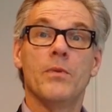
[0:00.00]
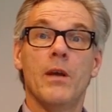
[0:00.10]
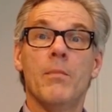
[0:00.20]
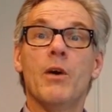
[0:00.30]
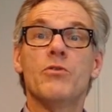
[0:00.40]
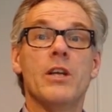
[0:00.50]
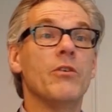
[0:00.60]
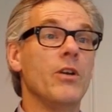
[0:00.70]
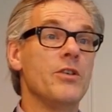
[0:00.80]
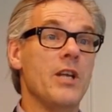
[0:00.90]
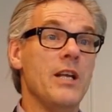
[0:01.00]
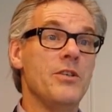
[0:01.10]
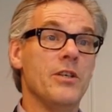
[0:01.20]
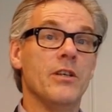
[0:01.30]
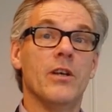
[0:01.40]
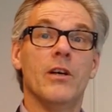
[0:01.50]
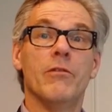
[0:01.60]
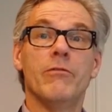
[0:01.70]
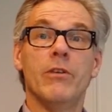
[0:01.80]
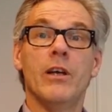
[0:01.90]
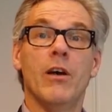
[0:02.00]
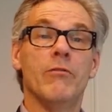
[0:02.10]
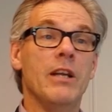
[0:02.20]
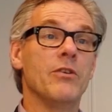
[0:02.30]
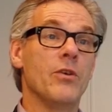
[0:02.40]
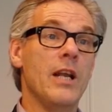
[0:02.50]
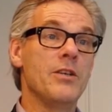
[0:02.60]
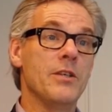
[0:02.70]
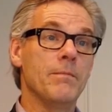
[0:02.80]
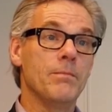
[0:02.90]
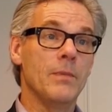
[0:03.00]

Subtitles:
about centralization of interconnection.